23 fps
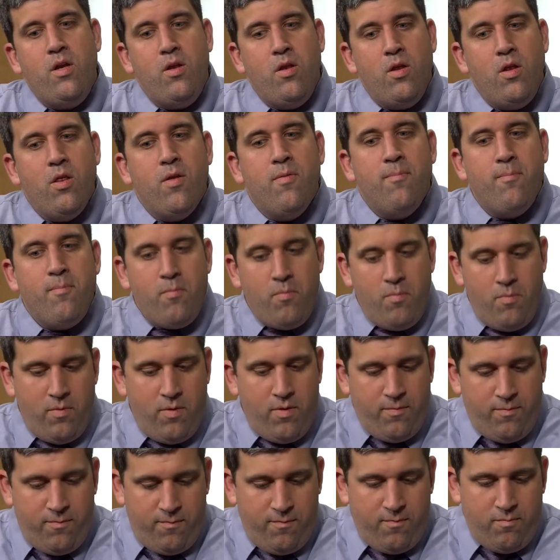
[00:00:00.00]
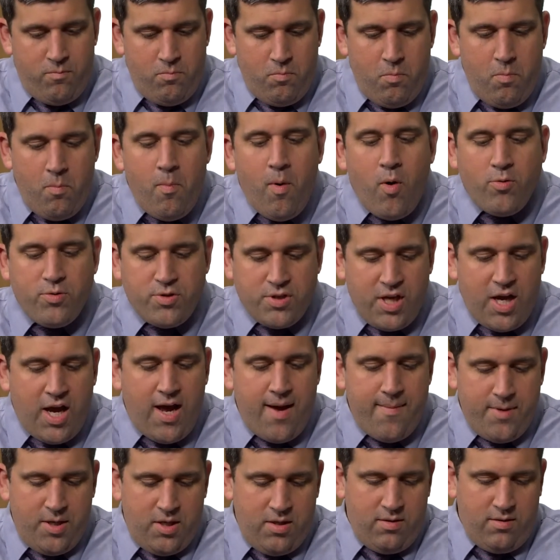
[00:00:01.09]
the most
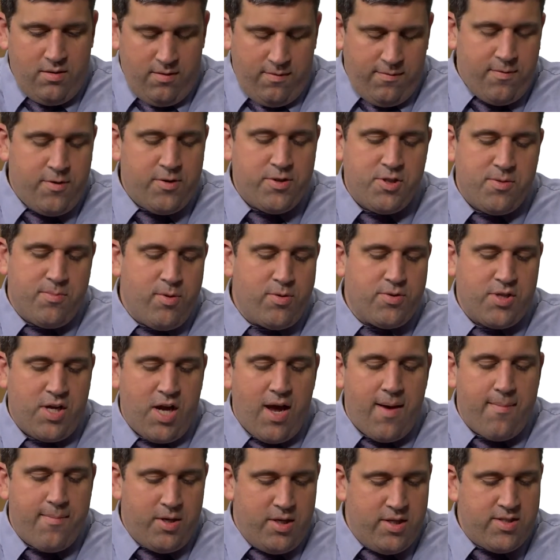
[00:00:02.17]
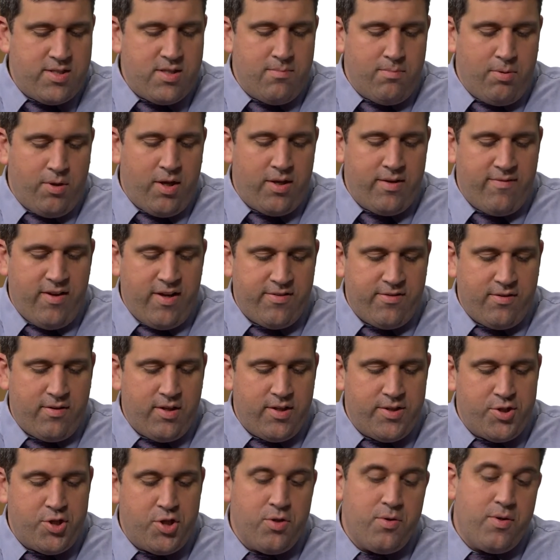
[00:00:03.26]
common, the first and most common is the blood vessel
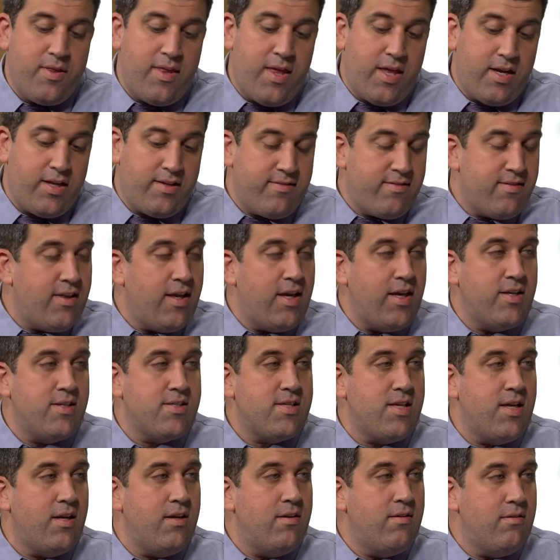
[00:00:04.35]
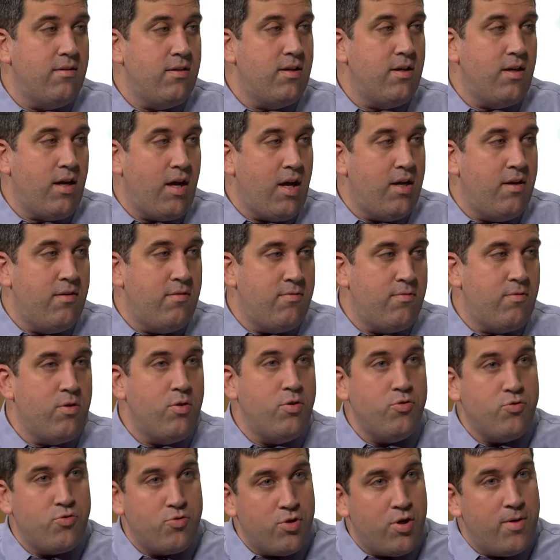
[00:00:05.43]
issue, and then it's things that kind of
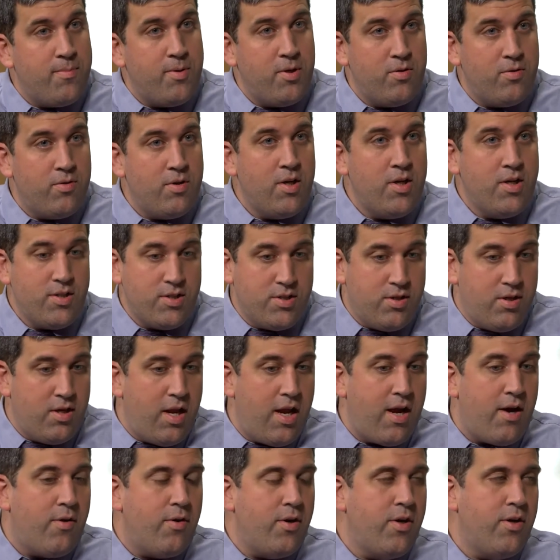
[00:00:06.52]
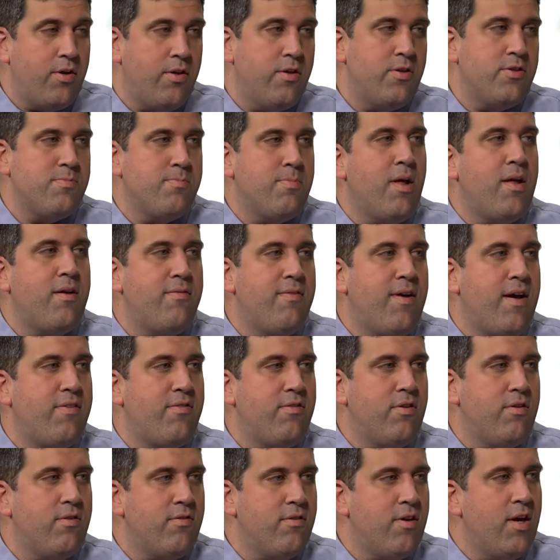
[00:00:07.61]
contribute to narrowing of those blood
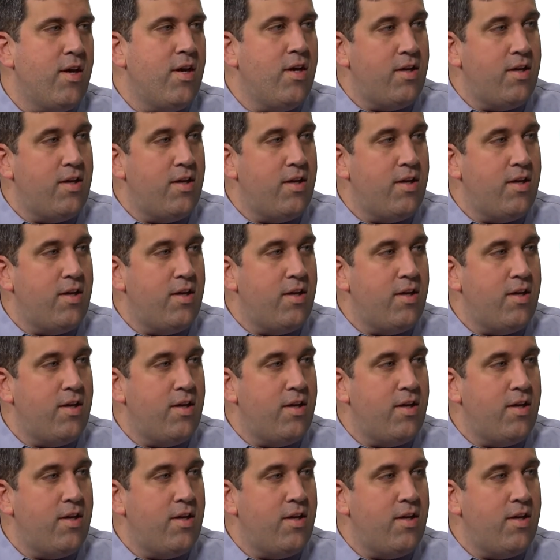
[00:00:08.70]
vessels.